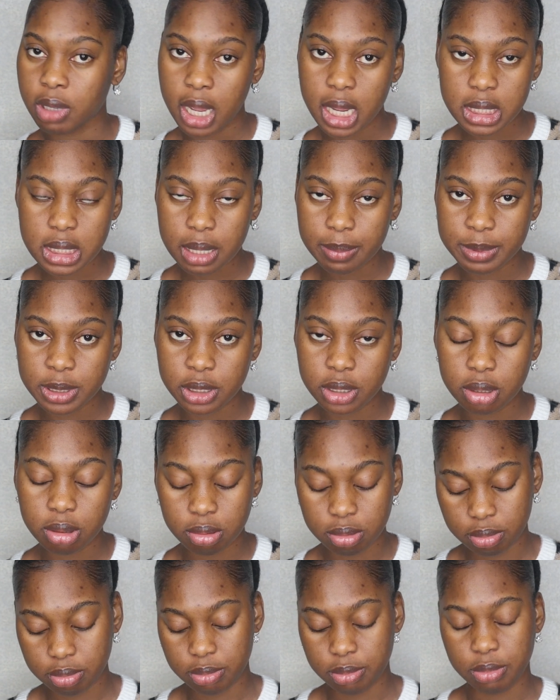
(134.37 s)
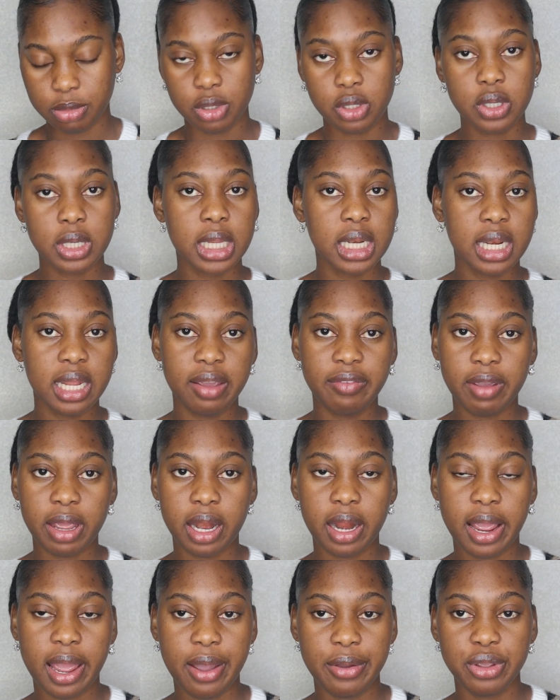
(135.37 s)
It's up to you. You can live
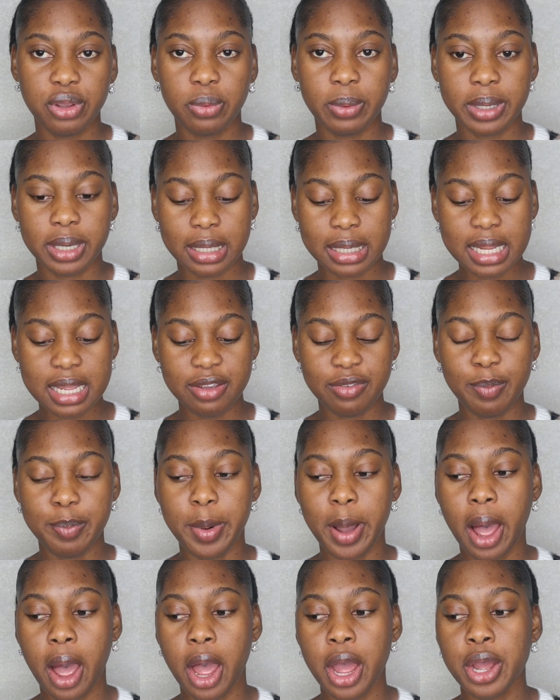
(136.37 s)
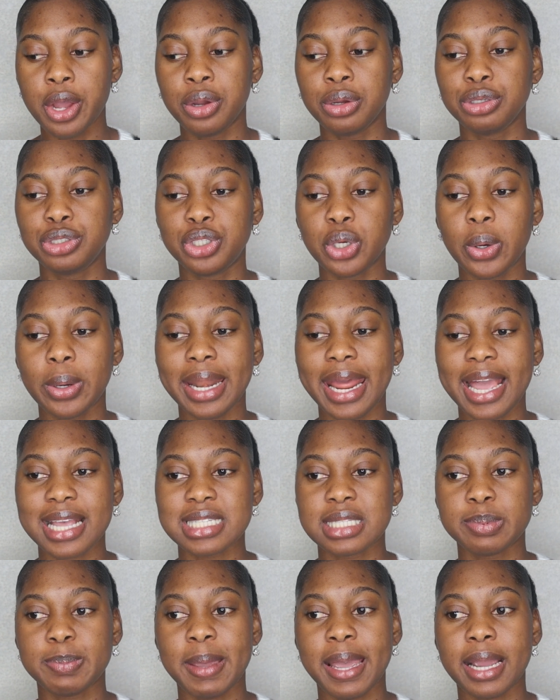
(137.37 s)
anyhow you want to live, but don't
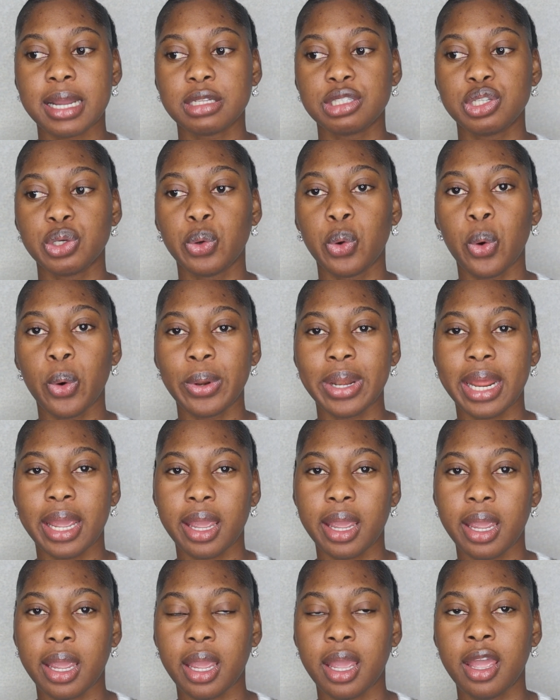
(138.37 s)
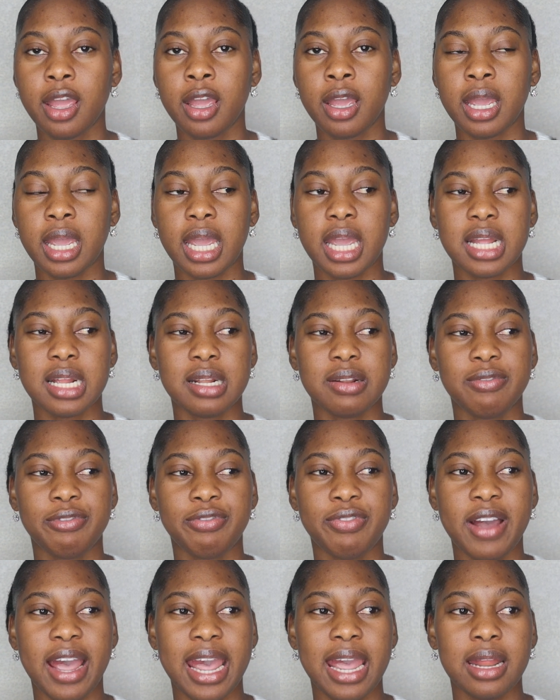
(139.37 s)
expect to go there and
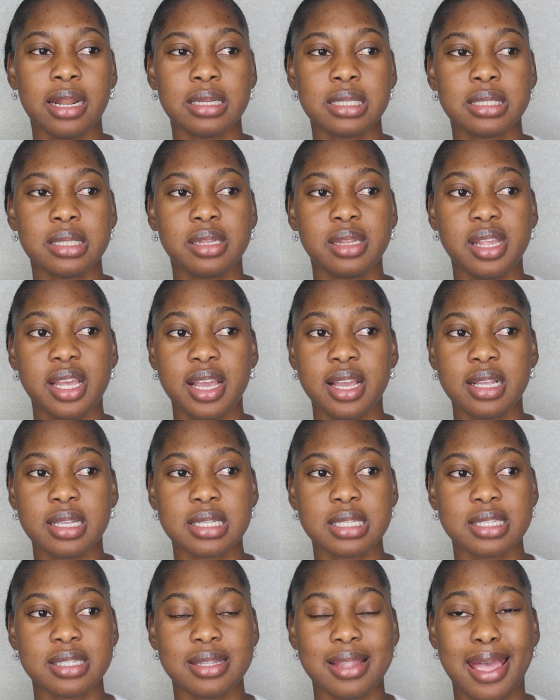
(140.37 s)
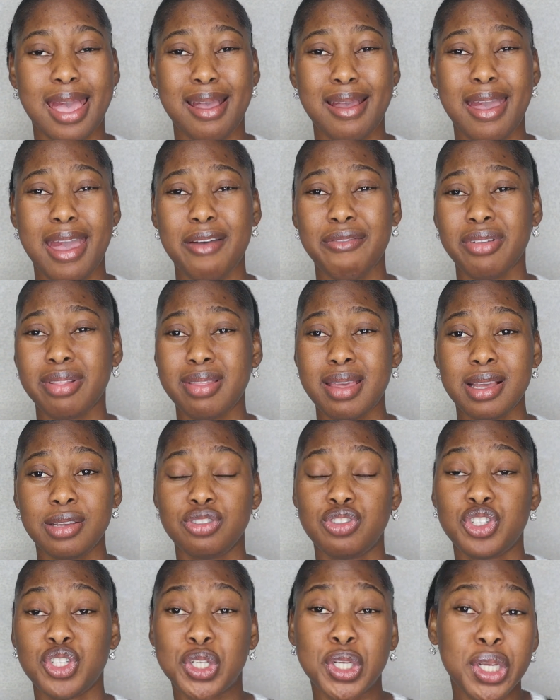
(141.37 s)
find things,
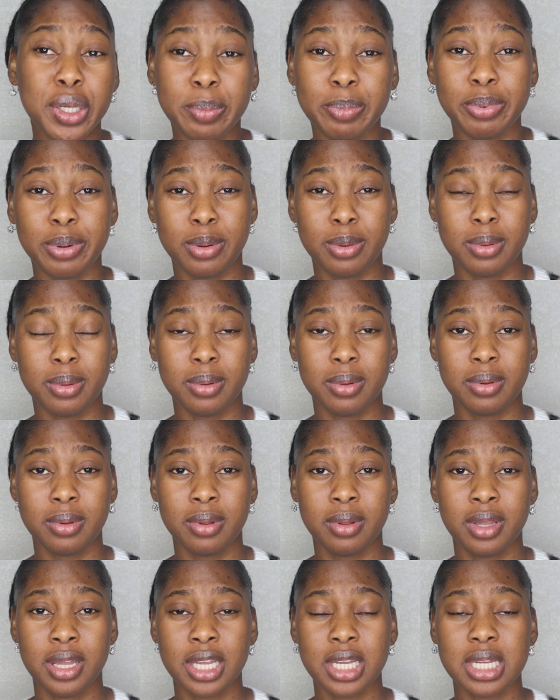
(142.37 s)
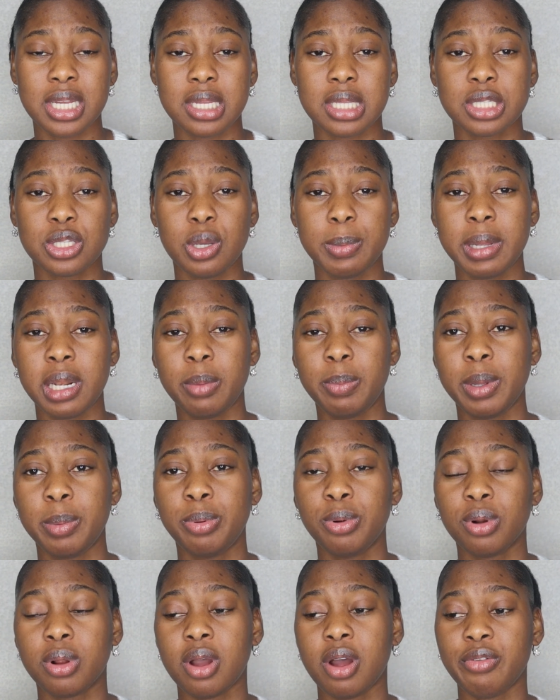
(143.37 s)
everything cheap, because so many
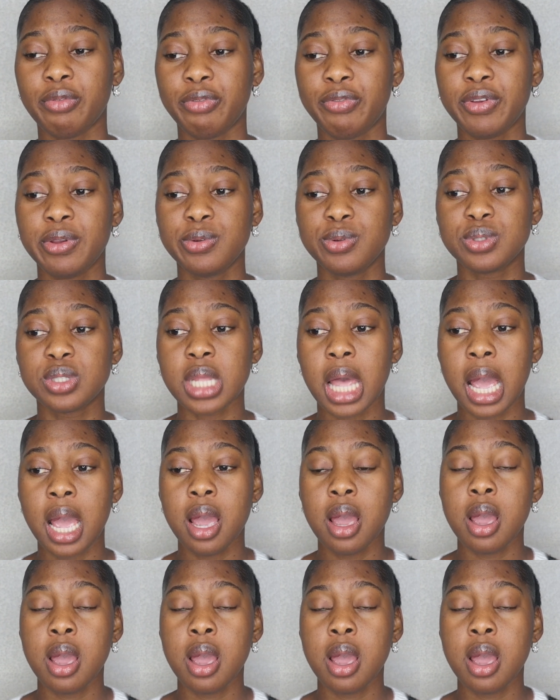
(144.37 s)
people confuse